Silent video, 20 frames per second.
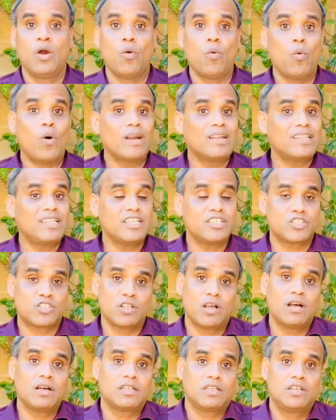When they
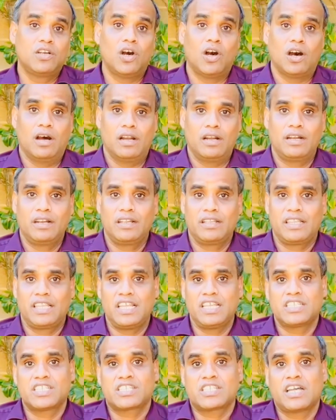saw God,
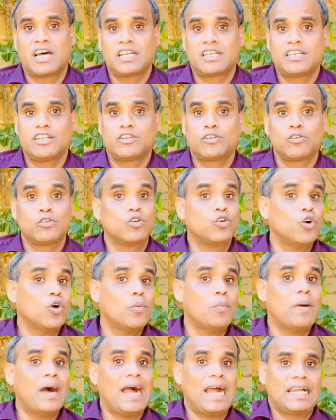they started to go
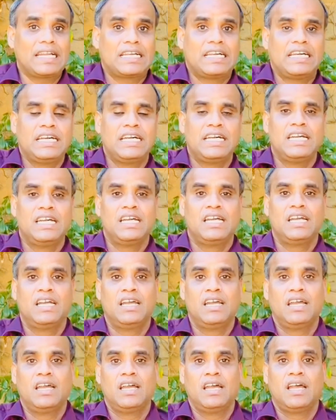back.
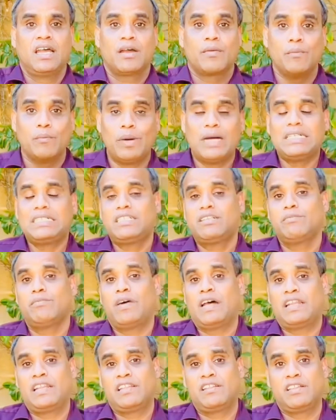But
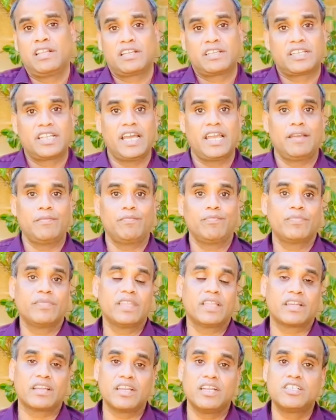by the time,
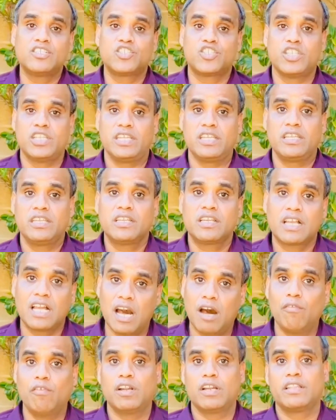the Red Sea
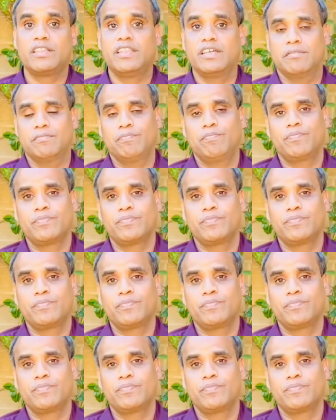covered them.